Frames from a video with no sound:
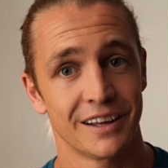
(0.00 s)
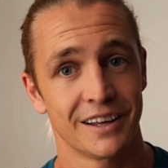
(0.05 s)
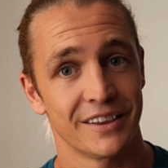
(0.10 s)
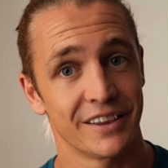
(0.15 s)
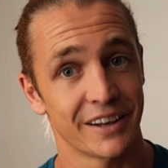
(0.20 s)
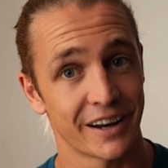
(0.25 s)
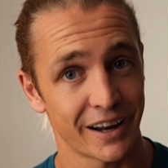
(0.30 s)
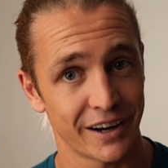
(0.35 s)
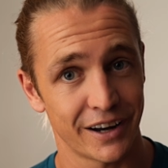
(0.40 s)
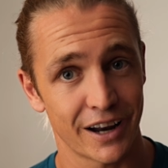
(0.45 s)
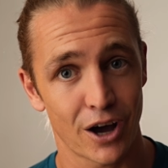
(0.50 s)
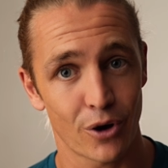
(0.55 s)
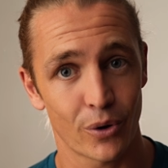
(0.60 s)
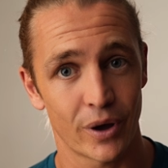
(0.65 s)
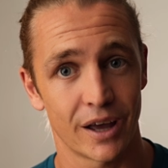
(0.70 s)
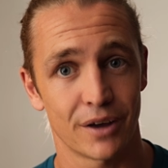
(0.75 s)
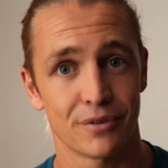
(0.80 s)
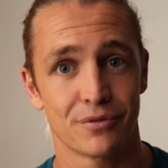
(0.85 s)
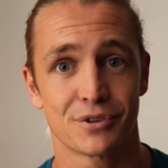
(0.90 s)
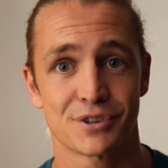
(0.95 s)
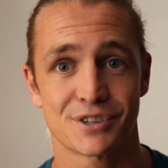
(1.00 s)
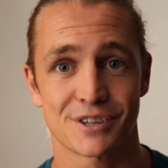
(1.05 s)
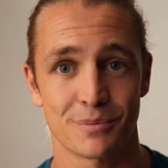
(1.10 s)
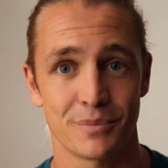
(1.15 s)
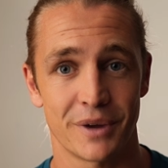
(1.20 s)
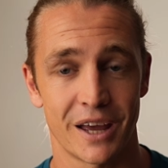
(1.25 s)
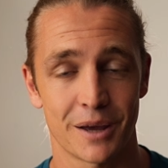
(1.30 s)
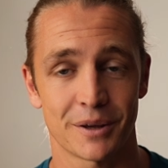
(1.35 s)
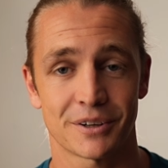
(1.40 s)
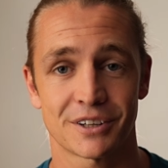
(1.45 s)
that I now have
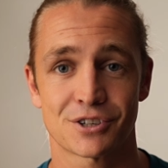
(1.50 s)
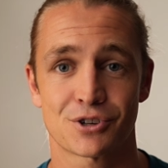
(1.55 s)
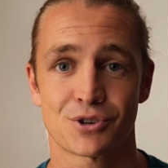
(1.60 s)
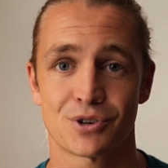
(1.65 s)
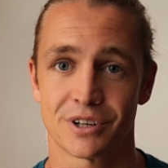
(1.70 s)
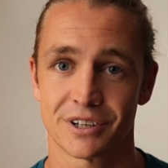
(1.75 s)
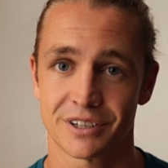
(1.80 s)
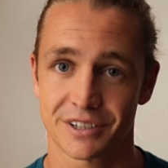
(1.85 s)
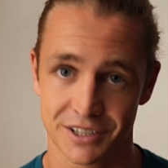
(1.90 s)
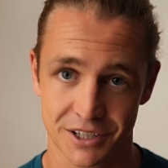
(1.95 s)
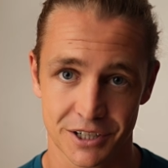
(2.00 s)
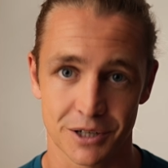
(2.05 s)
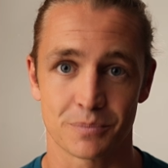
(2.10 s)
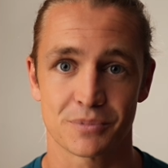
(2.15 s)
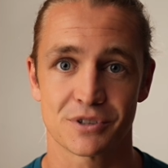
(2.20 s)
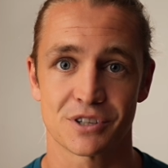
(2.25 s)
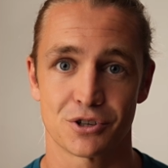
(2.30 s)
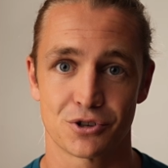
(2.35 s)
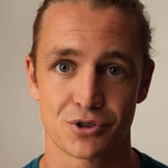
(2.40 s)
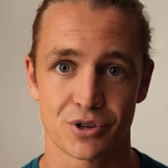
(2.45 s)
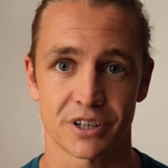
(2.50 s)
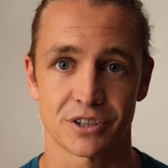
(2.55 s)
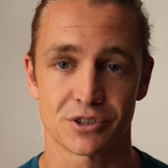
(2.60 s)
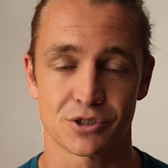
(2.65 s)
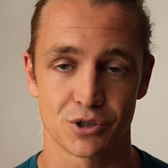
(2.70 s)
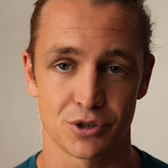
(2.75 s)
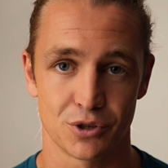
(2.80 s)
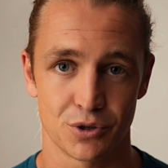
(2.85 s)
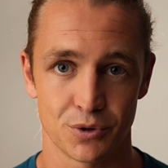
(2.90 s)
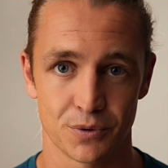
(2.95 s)
some extra tips and tricks
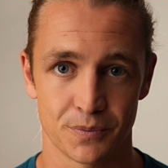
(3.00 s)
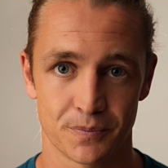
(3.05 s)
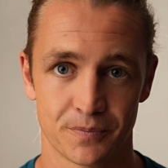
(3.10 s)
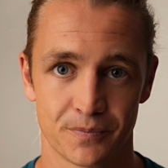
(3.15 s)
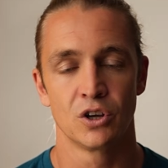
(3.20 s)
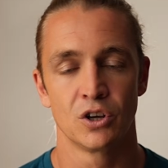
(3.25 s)
to do.